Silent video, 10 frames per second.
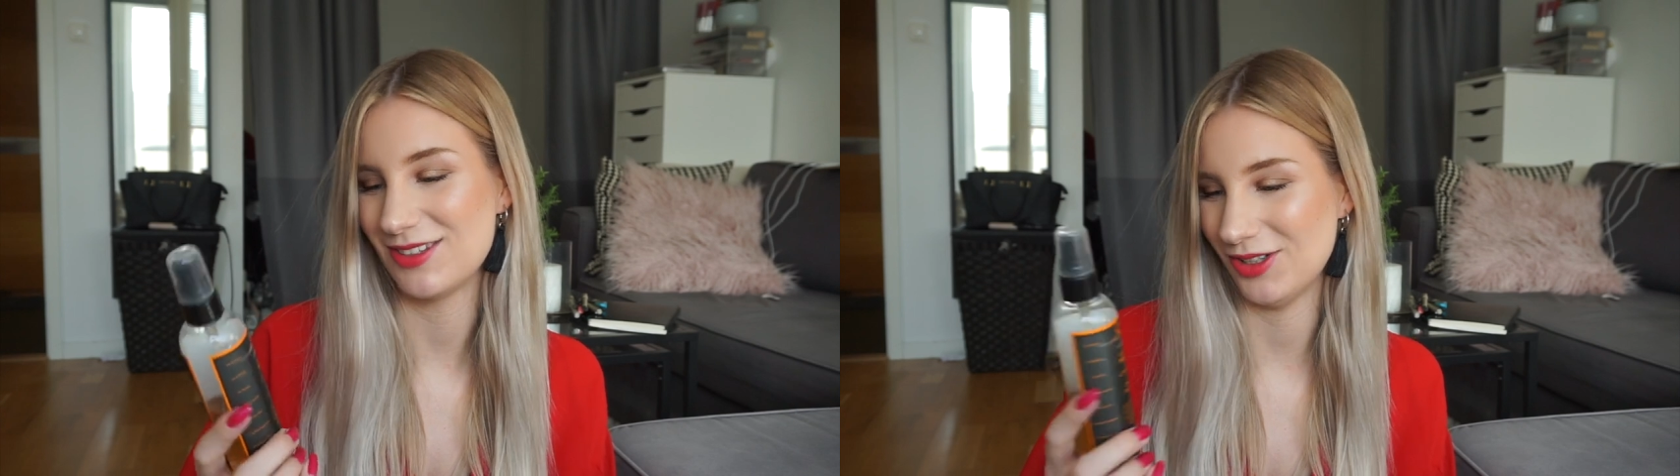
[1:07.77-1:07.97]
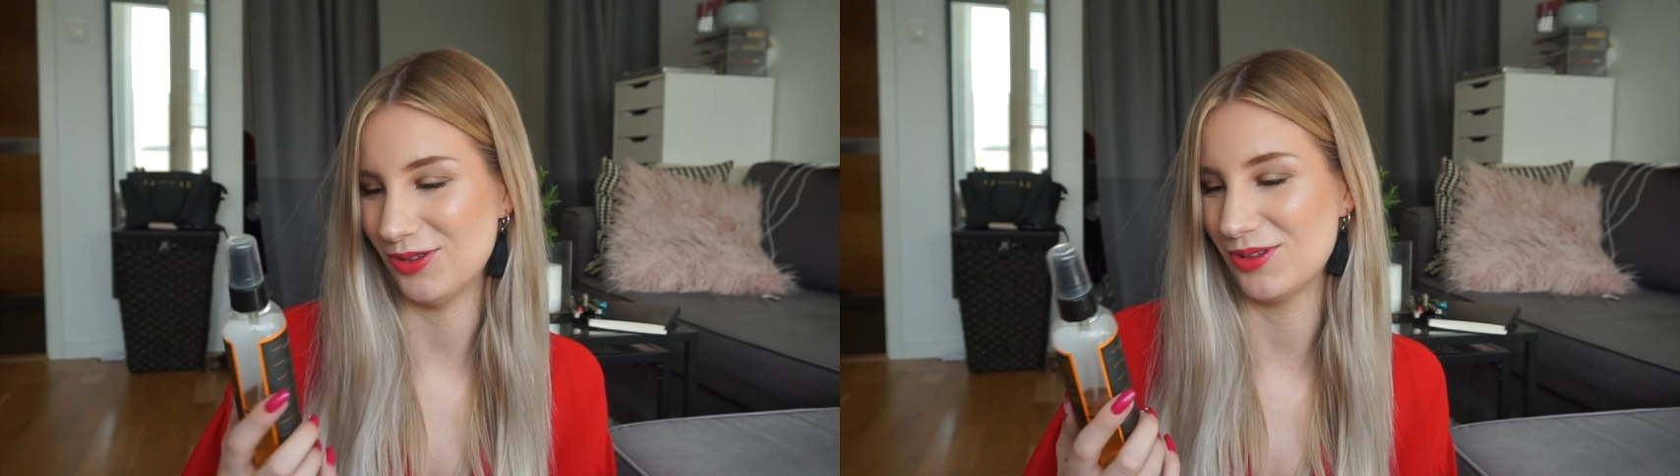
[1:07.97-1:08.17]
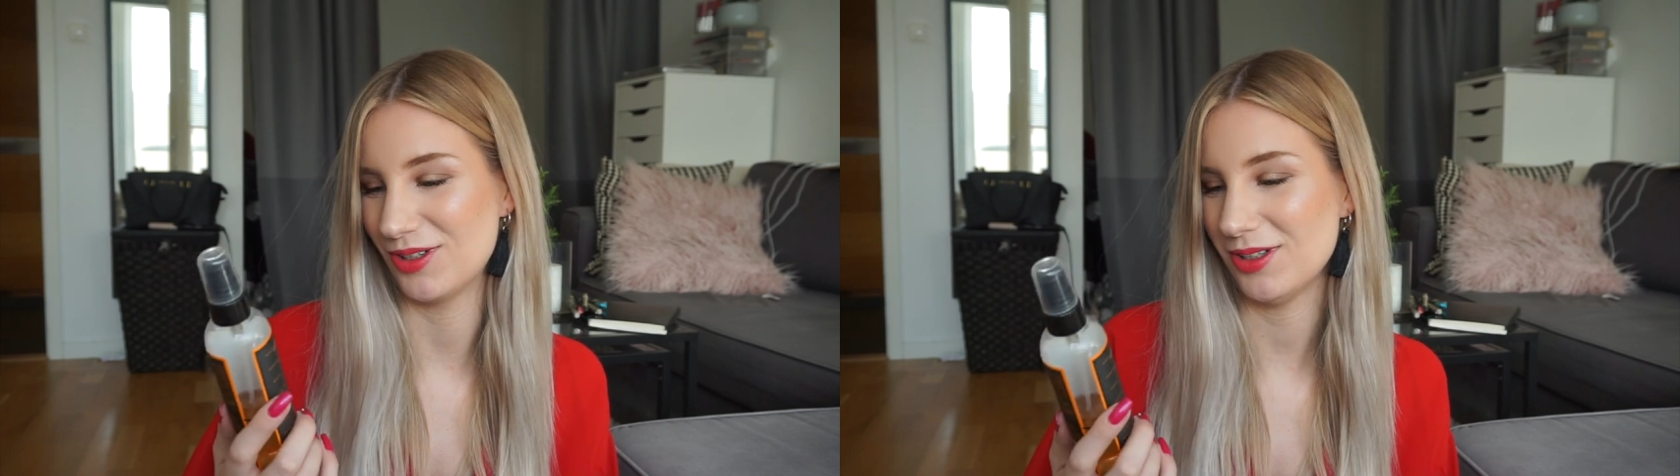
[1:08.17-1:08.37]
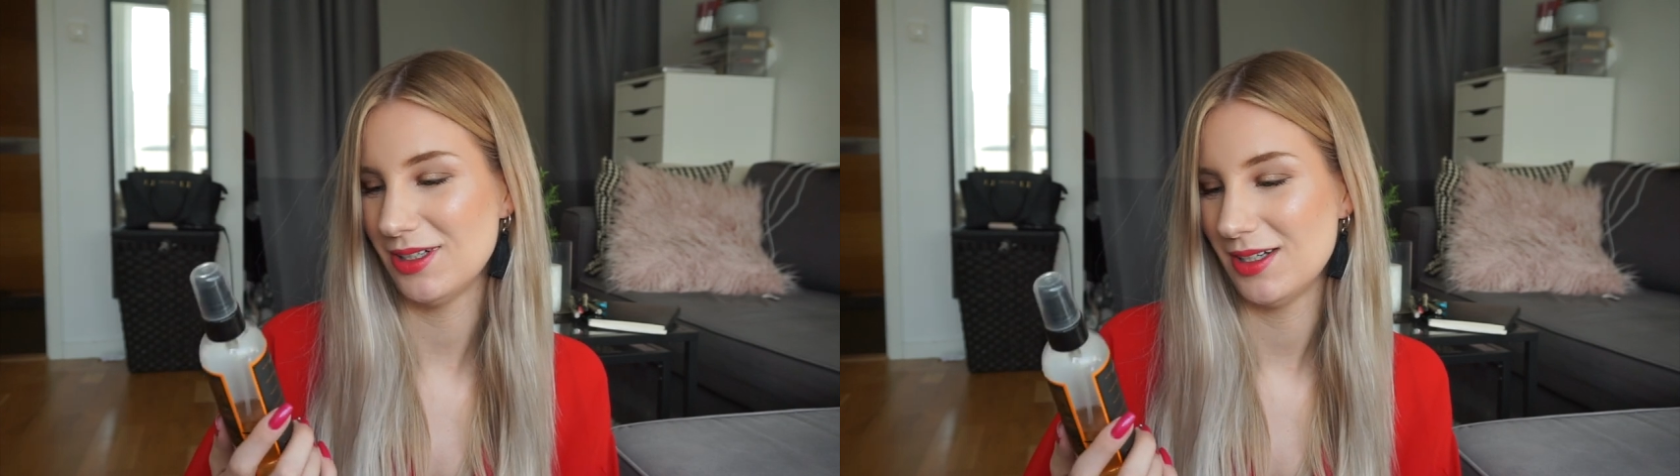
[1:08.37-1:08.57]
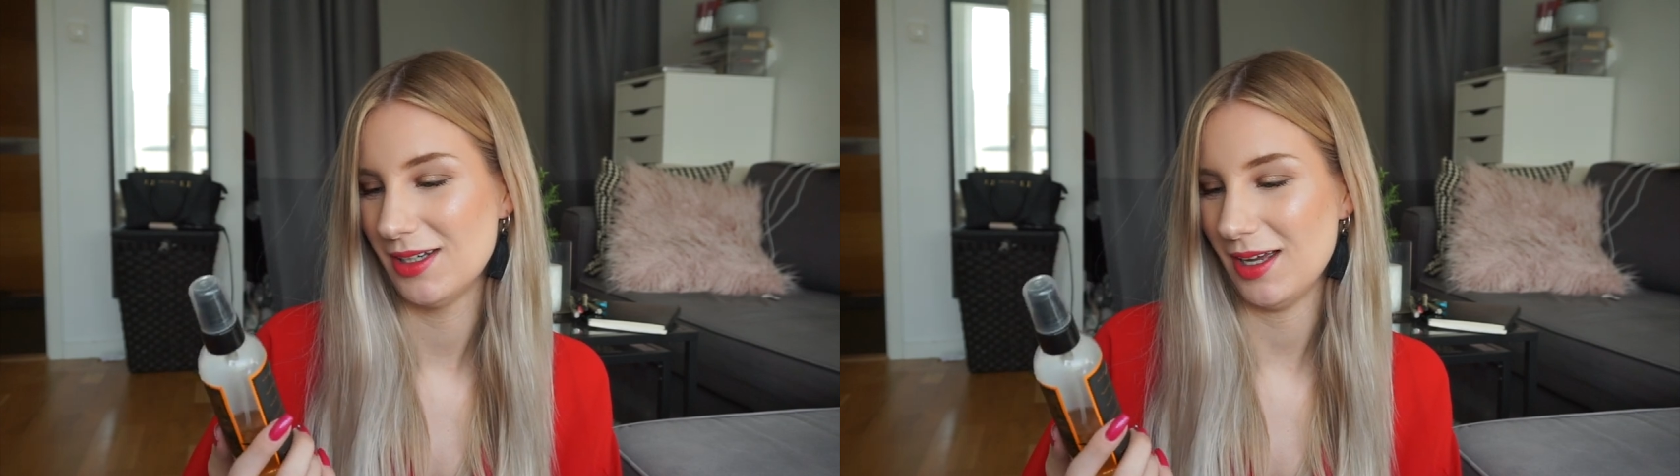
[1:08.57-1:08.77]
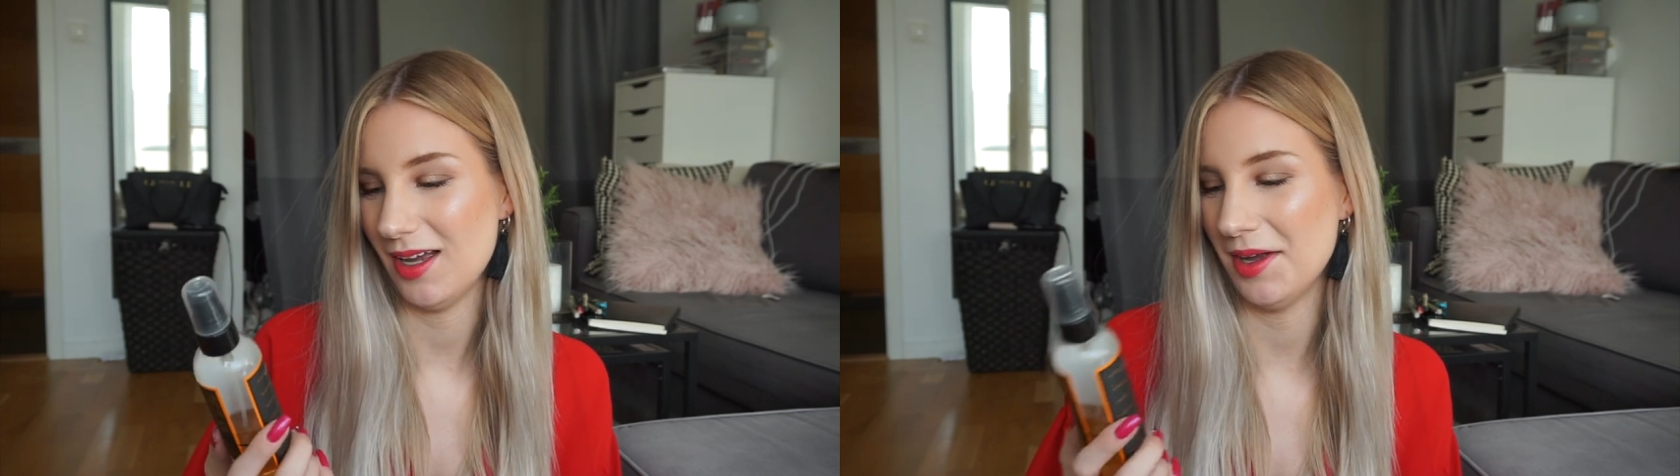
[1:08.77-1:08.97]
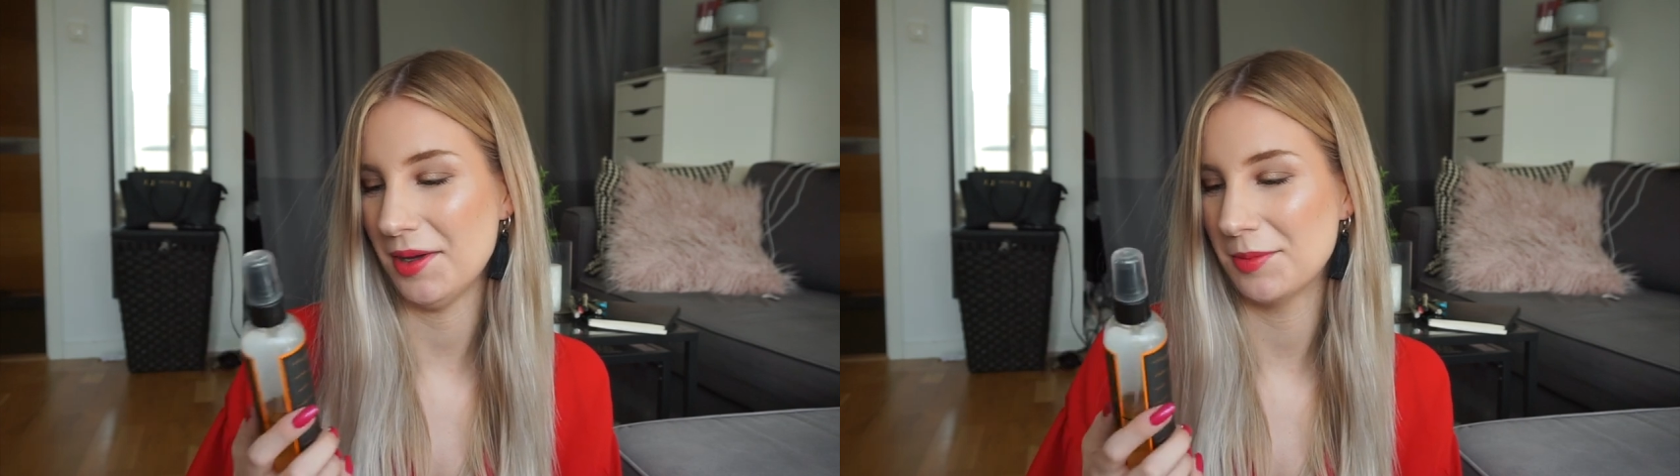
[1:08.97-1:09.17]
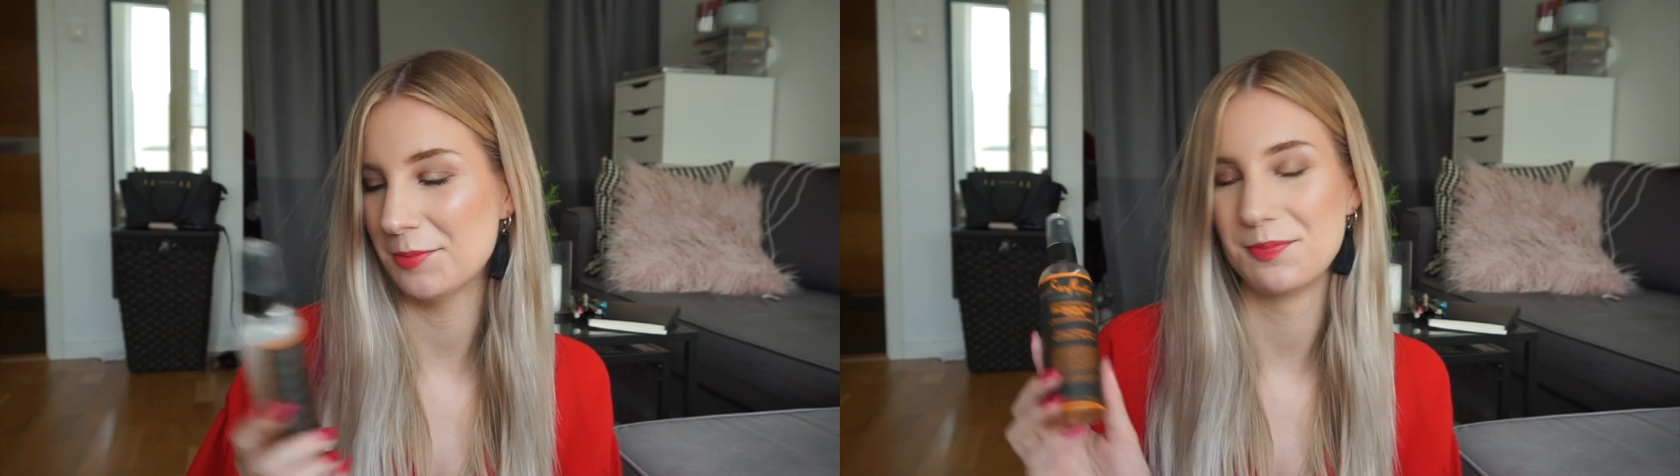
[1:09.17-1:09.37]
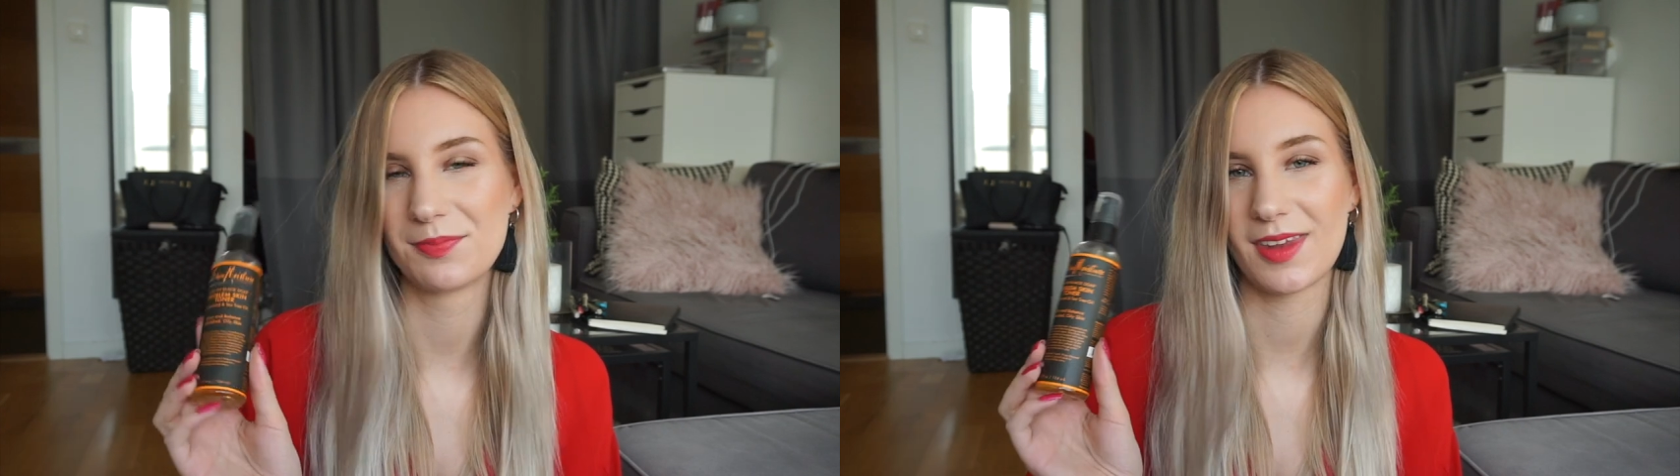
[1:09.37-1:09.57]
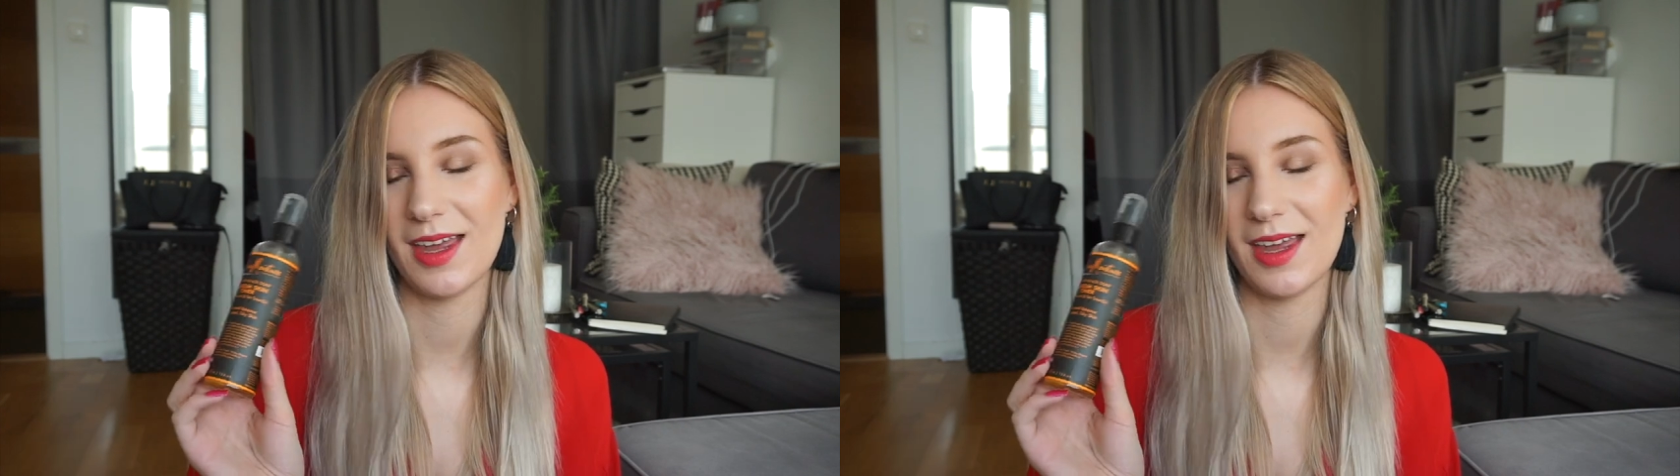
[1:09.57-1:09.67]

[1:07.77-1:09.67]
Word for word: Toner um,